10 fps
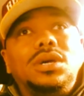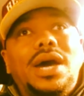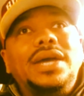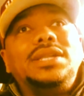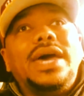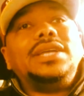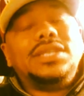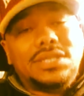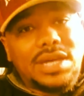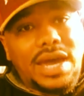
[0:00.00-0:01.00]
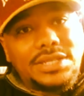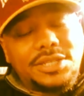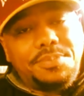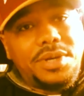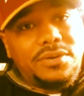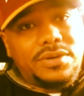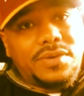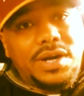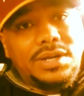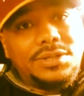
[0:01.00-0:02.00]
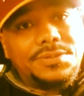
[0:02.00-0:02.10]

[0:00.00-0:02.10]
I like this guy's spirit, right?